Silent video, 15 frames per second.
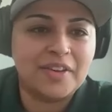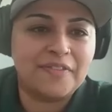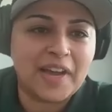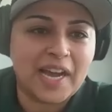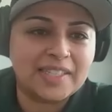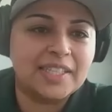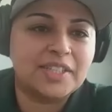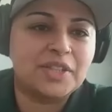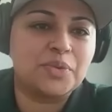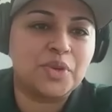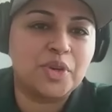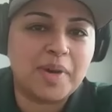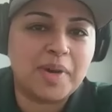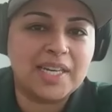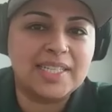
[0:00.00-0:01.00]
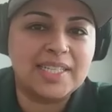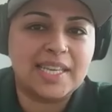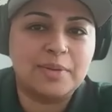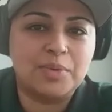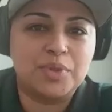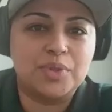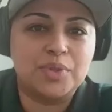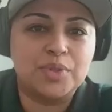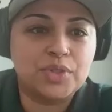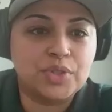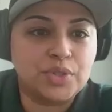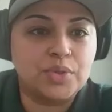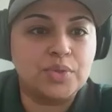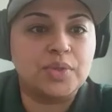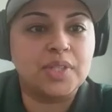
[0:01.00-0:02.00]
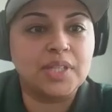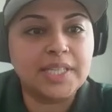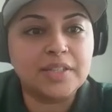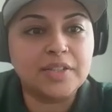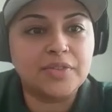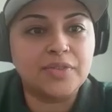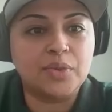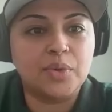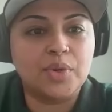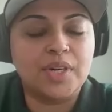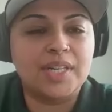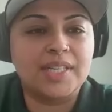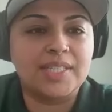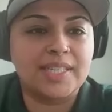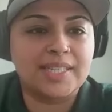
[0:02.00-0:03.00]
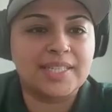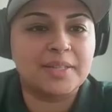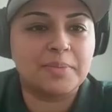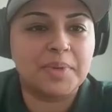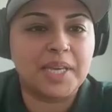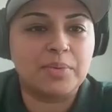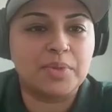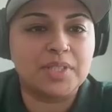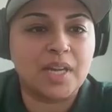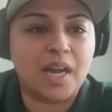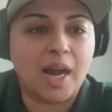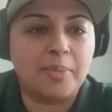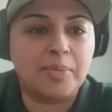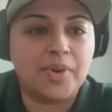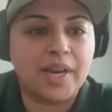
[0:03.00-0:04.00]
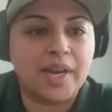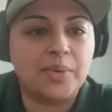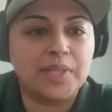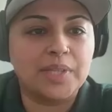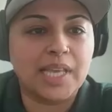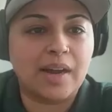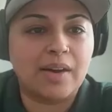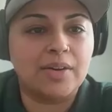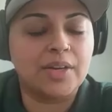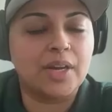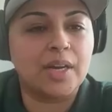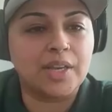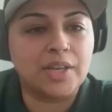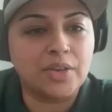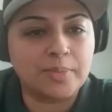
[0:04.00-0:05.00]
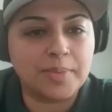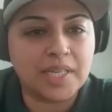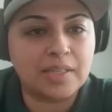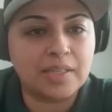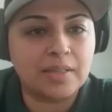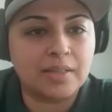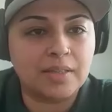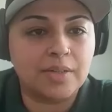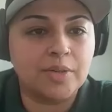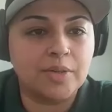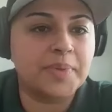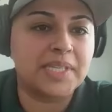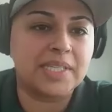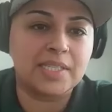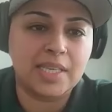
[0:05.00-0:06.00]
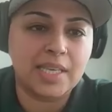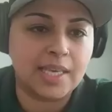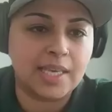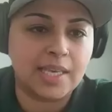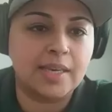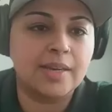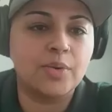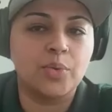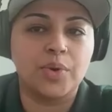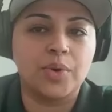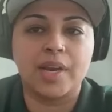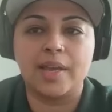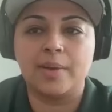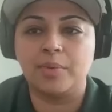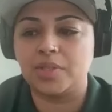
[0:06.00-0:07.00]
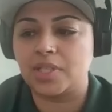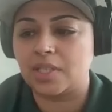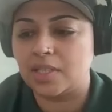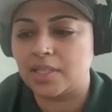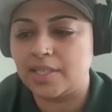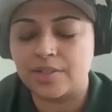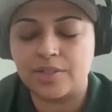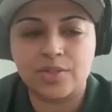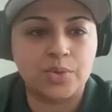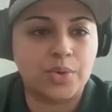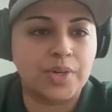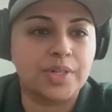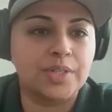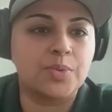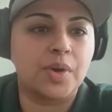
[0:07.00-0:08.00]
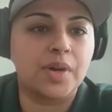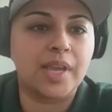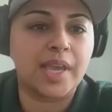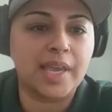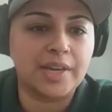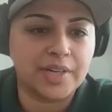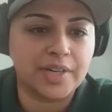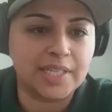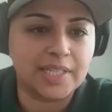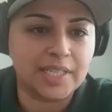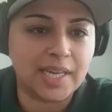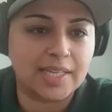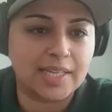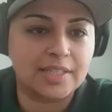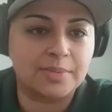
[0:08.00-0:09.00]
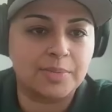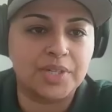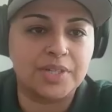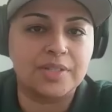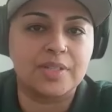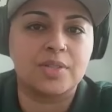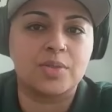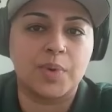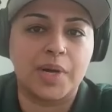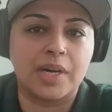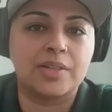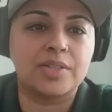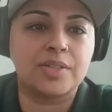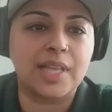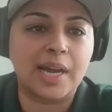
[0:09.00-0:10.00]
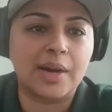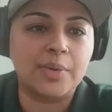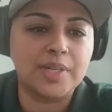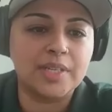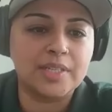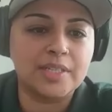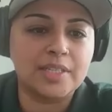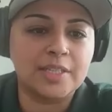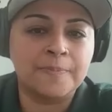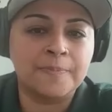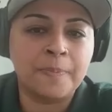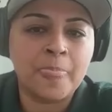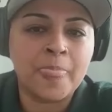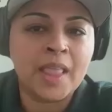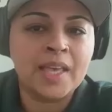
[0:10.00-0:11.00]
the fact that the robot is able to clean the floors and to be able to operate without a human in the loop is key. We're able to clean the stores while catering to customers as well. So that was